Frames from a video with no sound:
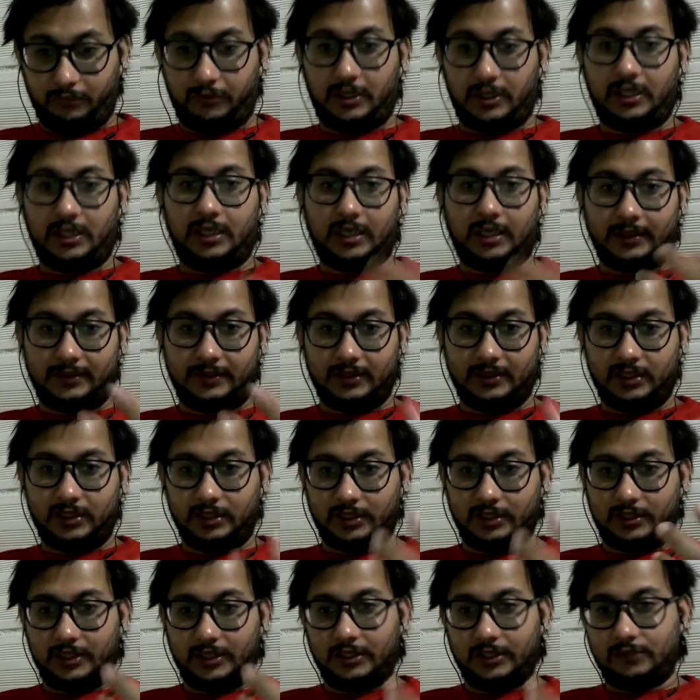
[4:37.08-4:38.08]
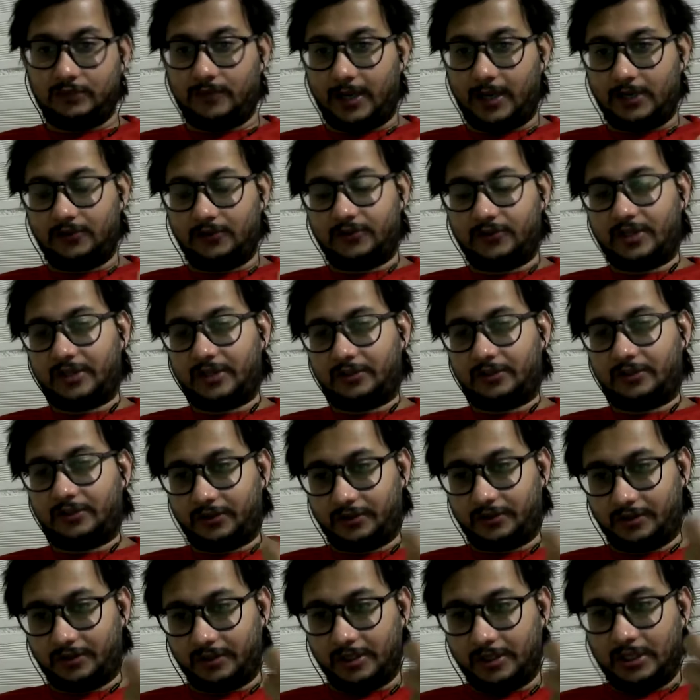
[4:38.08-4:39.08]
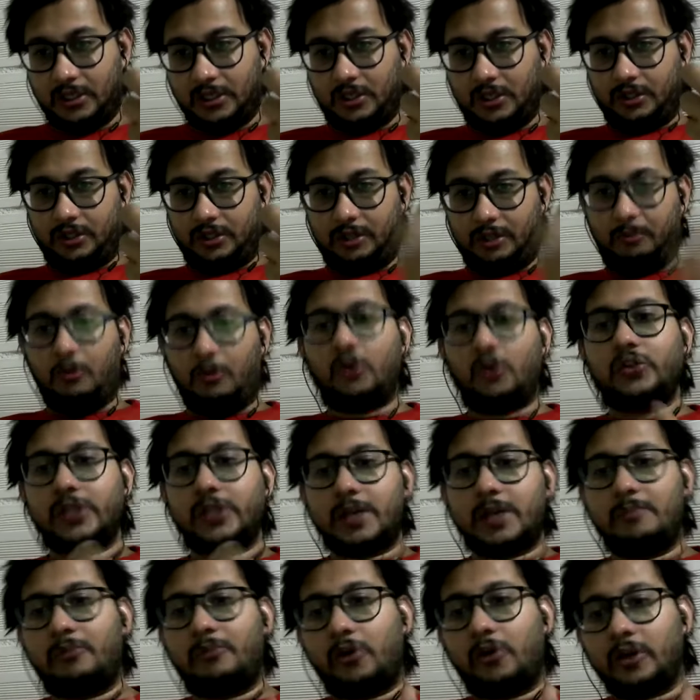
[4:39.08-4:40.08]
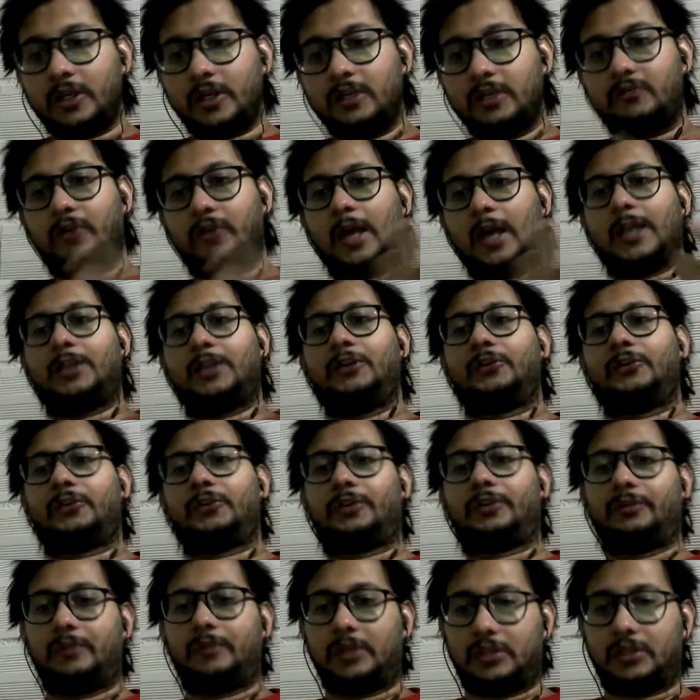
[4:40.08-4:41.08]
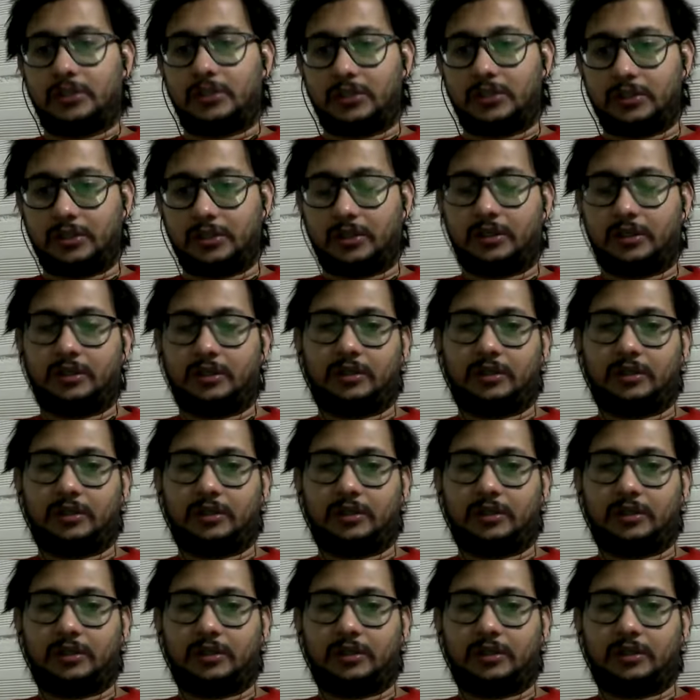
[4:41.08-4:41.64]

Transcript: we consider these values as the most important values, which